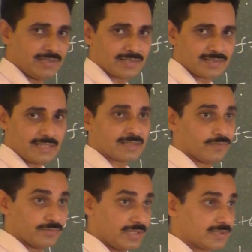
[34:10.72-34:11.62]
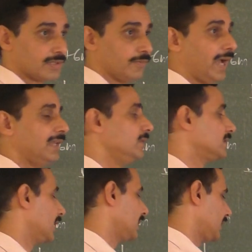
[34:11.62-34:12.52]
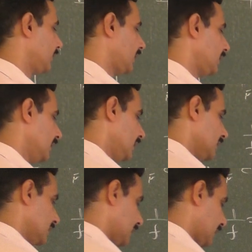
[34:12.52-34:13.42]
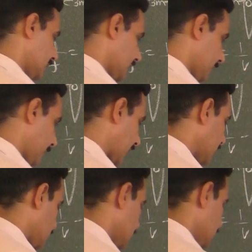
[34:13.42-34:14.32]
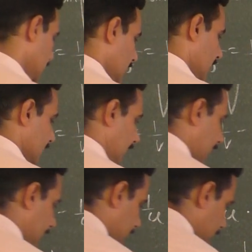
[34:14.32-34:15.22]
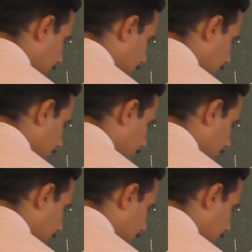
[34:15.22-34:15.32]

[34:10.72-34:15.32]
the sense its value is greater than 1, the magnitude, then